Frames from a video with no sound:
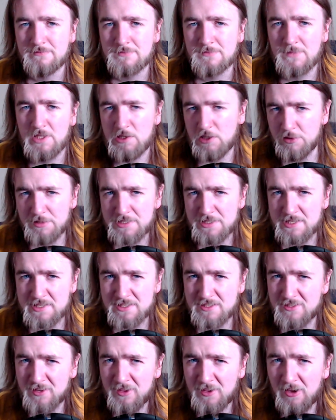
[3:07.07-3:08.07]
Lewis
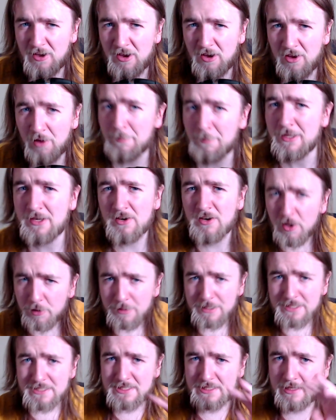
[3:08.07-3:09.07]
isn't a car. I mean, I know
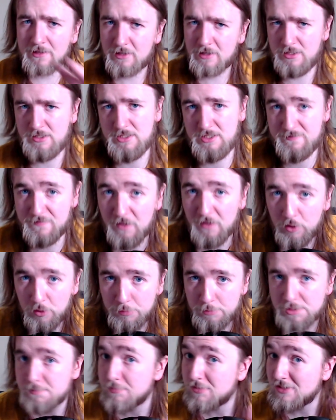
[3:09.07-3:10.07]
he's in the Cars
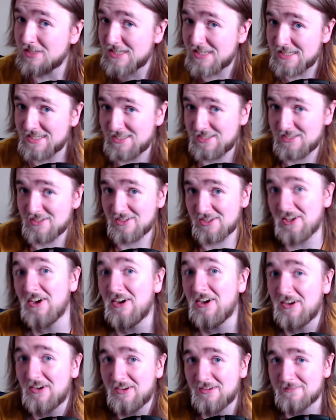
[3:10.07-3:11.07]
films, but he isn't a
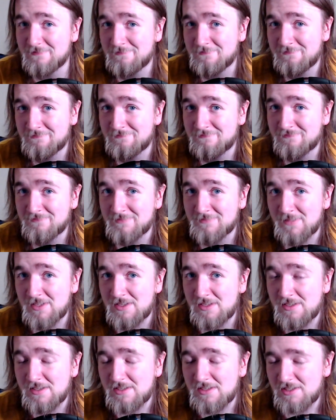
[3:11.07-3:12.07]
car.
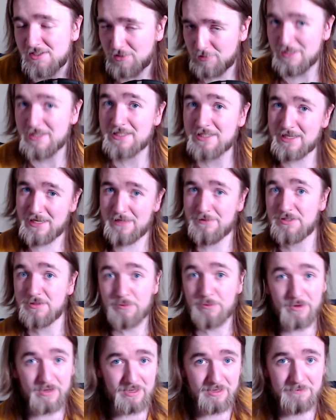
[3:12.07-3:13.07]
So he's allowed to
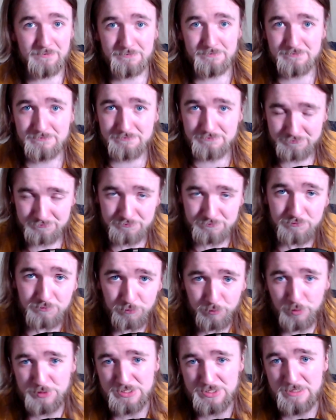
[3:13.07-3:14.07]
wear
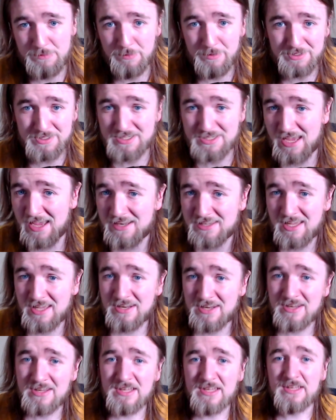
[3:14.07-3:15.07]
what he wants. And
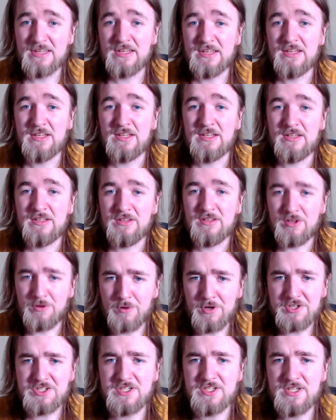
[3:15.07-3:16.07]
then the
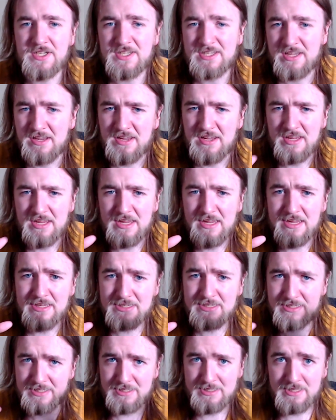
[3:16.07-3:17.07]
question is
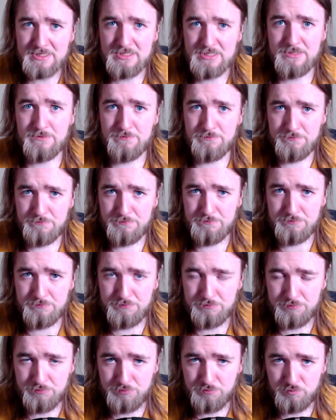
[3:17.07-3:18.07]
this
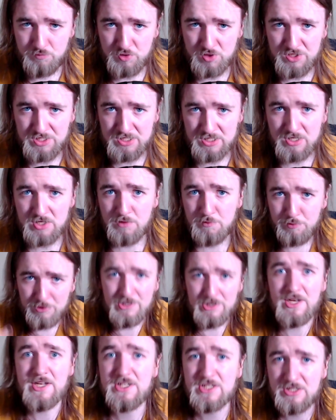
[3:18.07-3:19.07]
considered
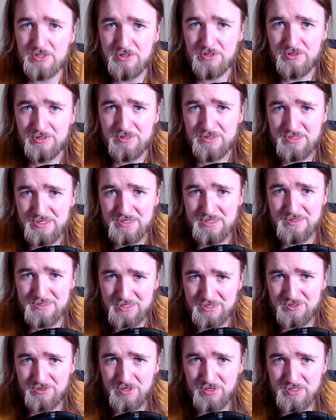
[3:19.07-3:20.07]
political in
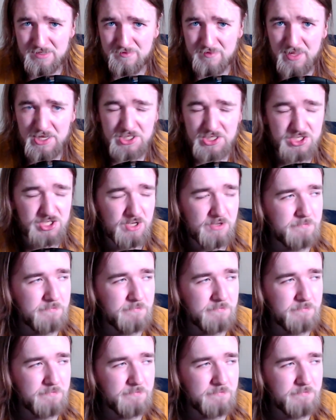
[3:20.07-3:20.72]
that kind of nature?